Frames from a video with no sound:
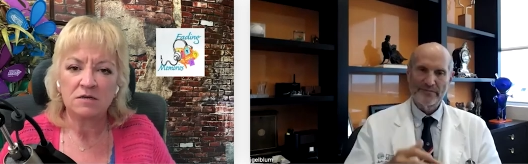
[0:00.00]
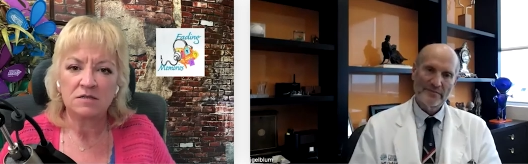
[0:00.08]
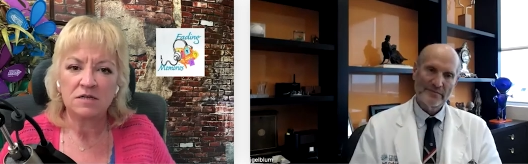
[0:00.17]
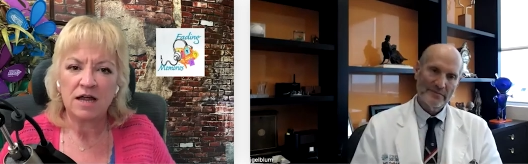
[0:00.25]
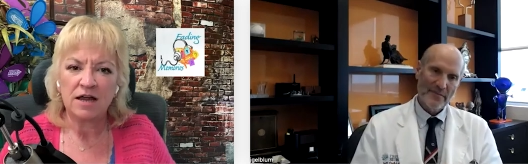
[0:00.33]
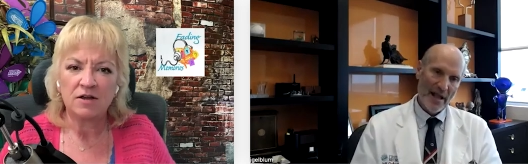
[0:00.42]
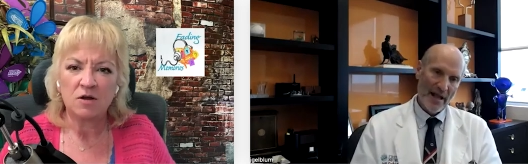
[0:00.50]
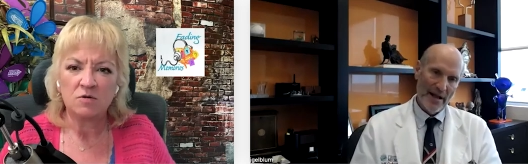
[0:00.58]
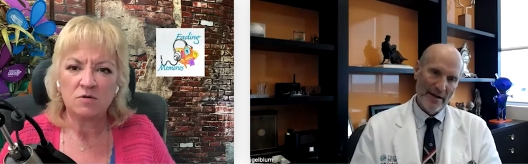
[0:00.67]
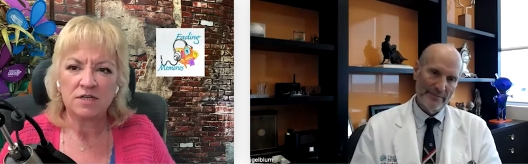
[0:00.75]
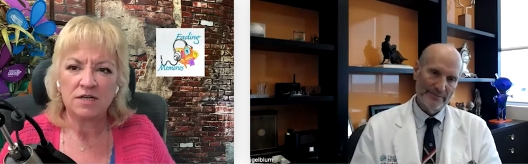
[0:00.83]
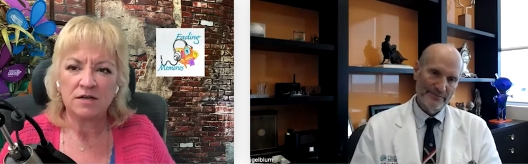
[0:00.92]

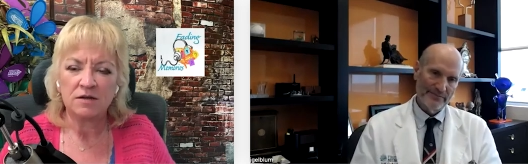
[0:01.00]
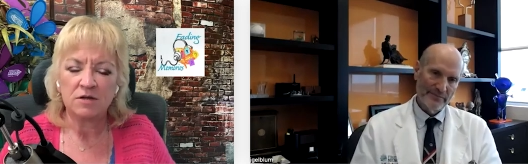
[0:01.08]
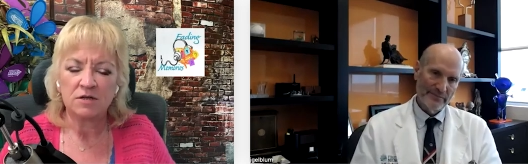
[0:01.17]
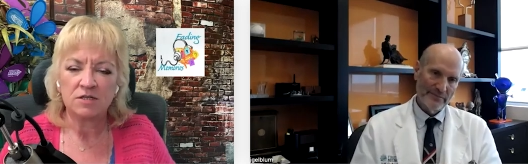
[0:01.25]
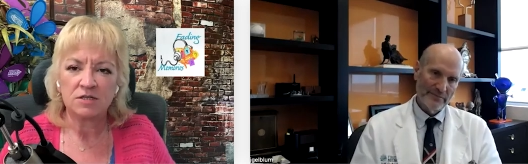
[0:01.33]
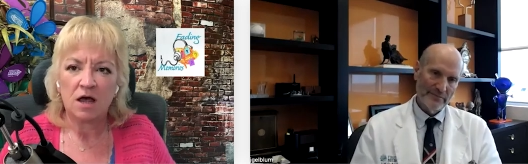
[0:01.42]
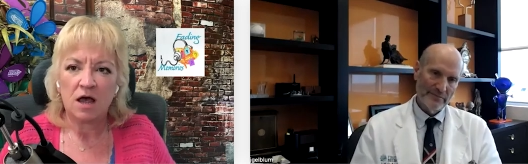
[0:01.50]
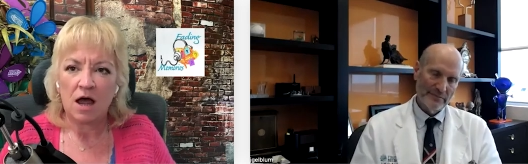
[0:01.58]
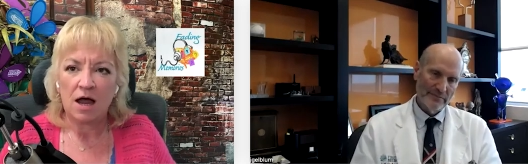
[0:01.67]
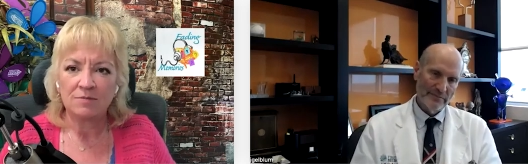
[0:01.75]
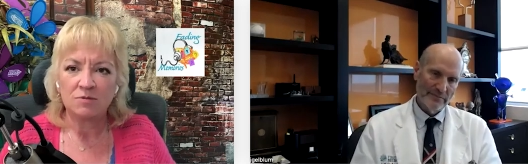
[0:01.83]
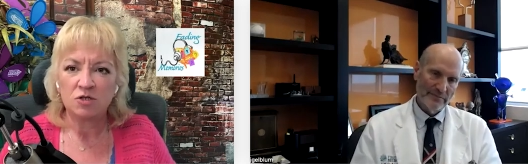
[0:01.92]
Speaker 1: diagnosing? Because
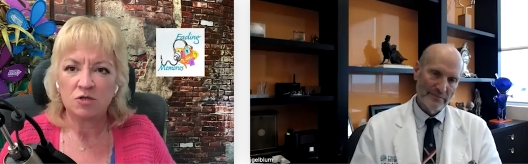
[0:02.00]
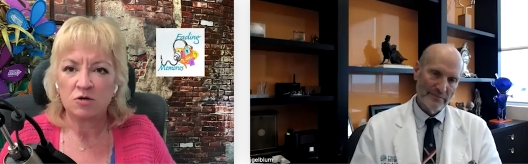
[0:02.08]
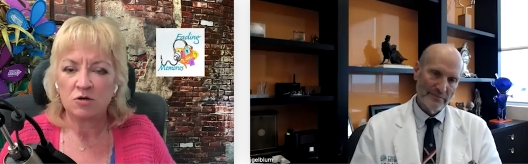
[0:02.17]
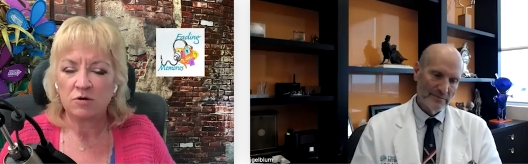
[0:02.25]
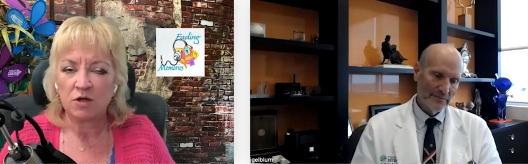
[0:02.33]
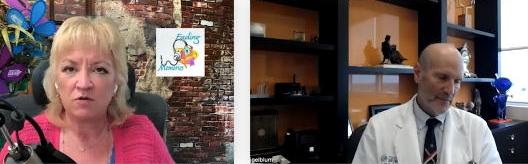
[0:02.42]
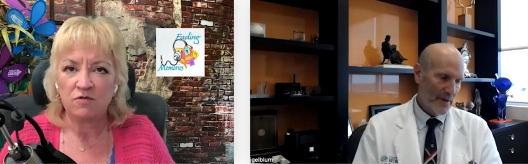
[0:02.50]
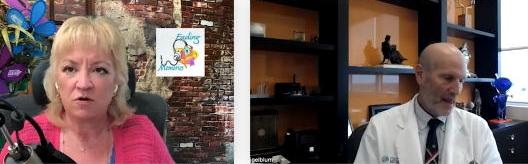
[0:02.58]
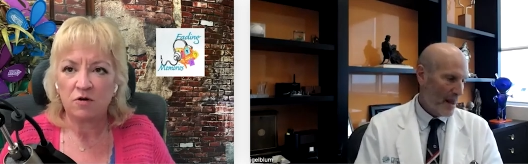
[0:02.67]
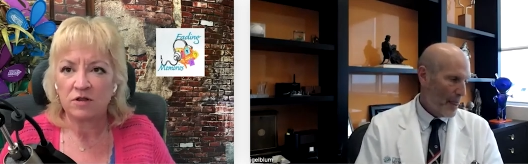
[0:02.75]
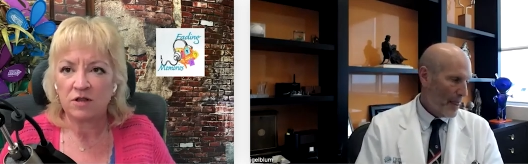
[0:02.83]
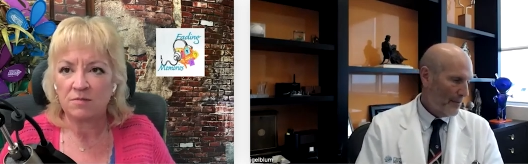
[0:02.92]
I'm sure you've
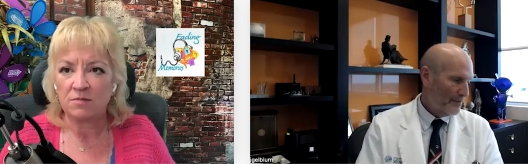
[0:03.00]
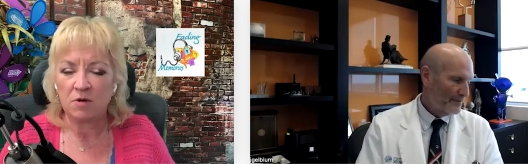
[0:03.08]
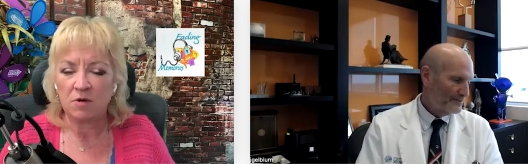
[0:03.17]
heard them.